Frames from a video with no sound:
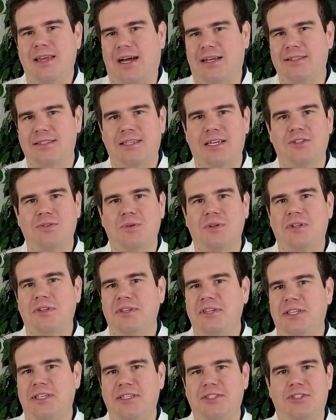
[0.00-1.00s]
schedule a
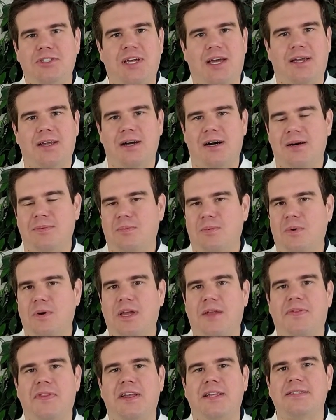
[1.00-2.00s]
cleaning checkup. We'll
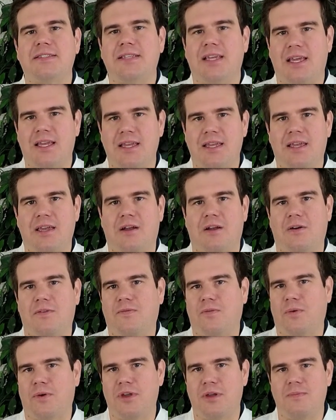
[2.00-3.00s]
get things taken care of
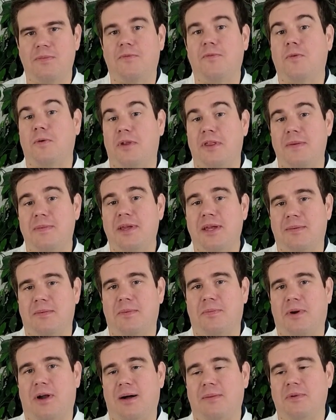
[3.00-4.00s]
for you before they become
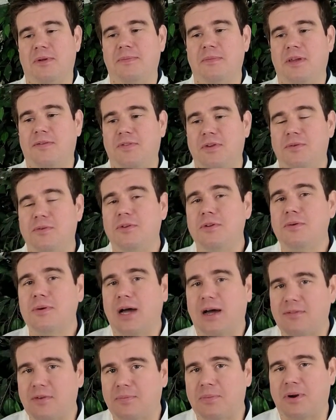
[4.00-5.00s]
a problem. If you do
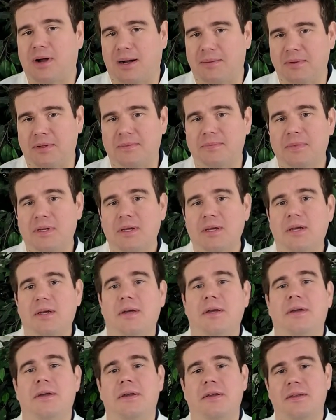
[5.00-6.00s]
have a problem,
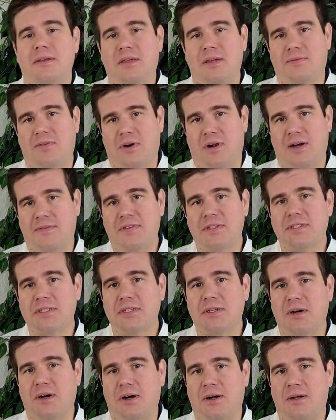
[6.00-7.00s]
give our office
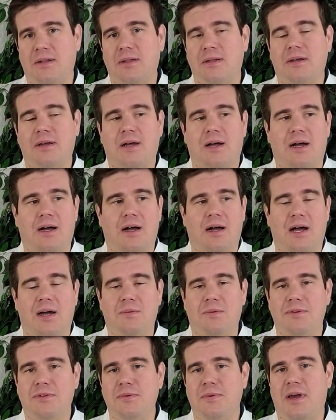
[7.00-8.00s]
a call. I
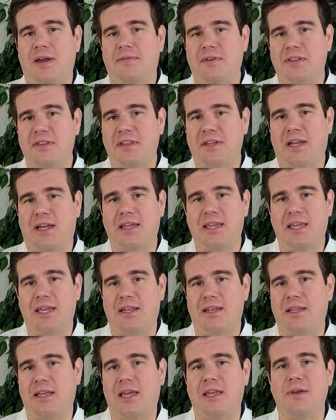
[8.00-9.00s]
will do everything I
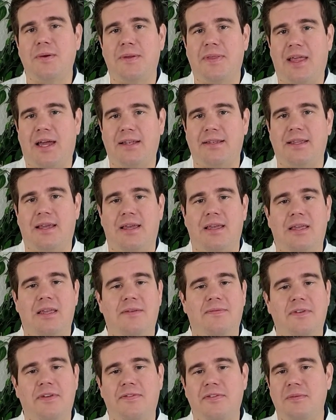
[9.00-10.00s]
can to get you in that day,
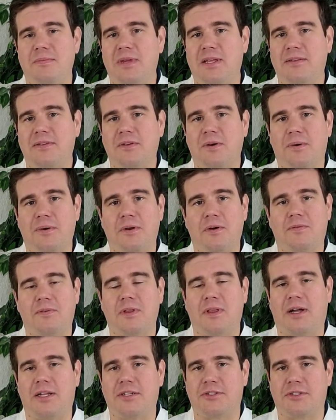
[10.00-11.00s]
even if it means going
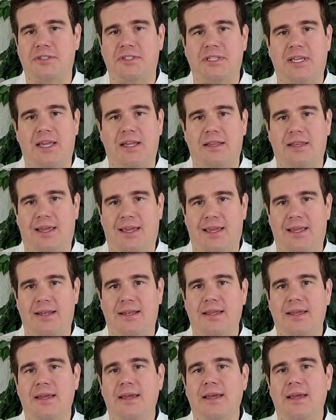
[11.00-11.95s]
over lunch or staying late,